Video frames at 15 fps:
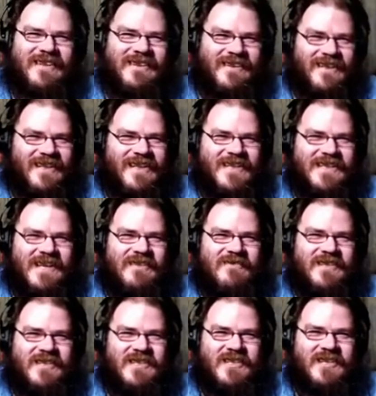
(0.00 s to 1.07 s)
Link because I would
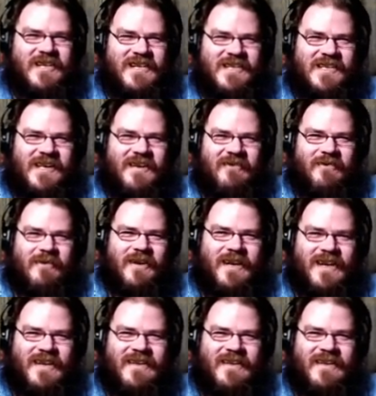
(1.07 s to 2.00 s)
just cheese that fight.